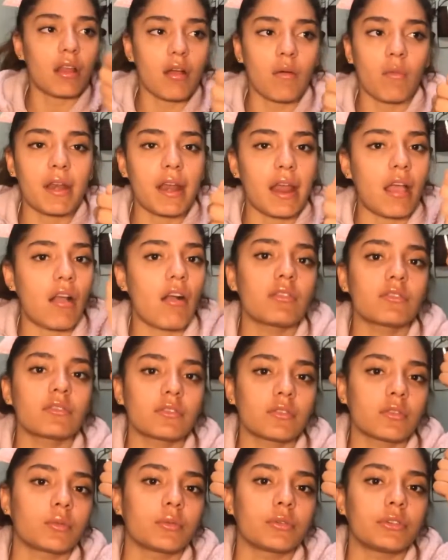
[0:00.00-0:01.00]
When I also
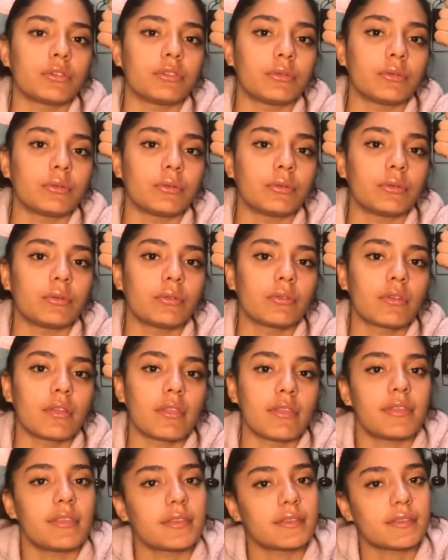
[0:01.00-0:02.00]
would do
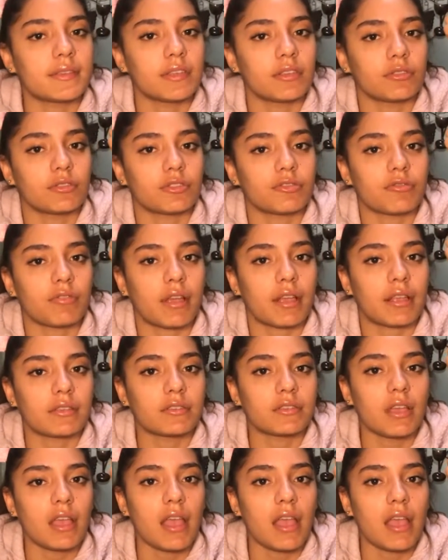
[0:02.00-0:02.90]
this heel stretch,